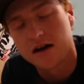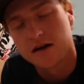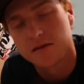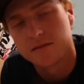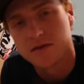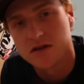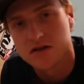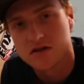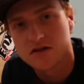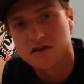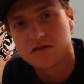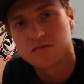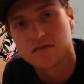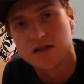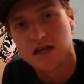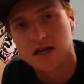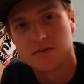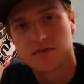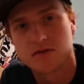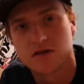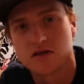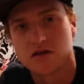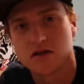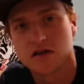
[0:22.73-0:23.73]
These are some
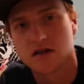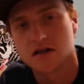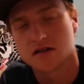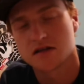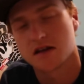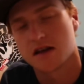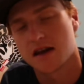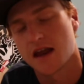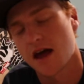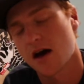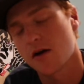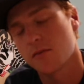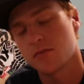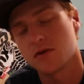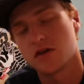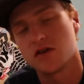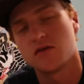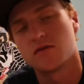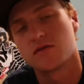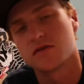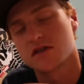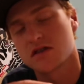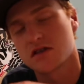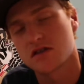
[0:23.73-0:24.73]
tips and tricks on helping
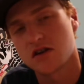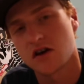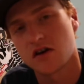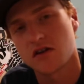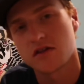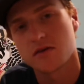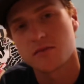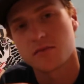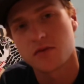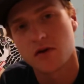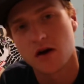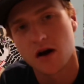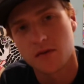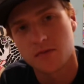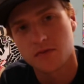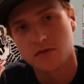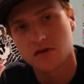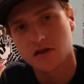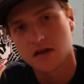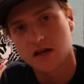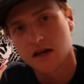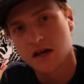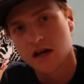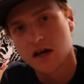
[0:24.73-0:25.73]
you install them
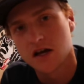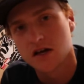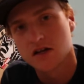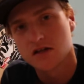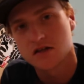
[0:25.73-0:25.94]
properly